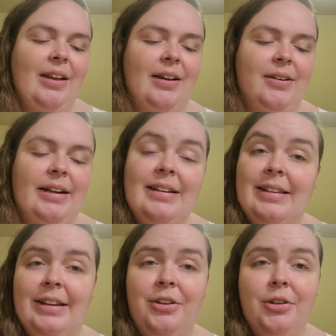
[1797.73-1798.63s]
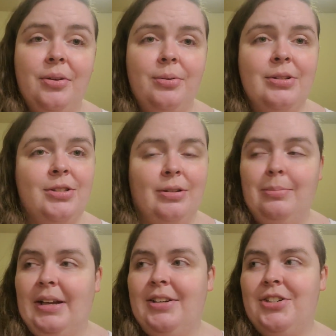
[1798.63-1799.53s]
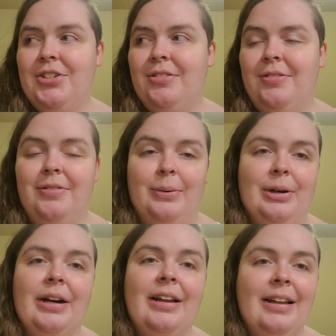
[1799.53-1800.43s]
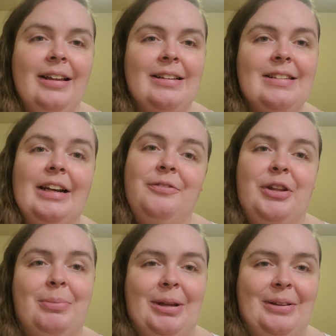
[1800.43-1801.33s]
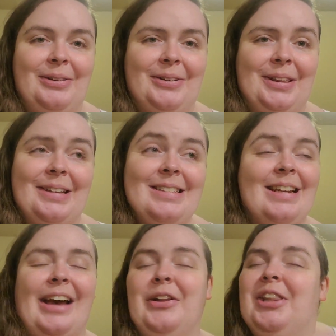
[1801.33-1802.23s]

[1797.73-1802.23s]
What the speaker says: All right, thank you so much for sitting with me through this now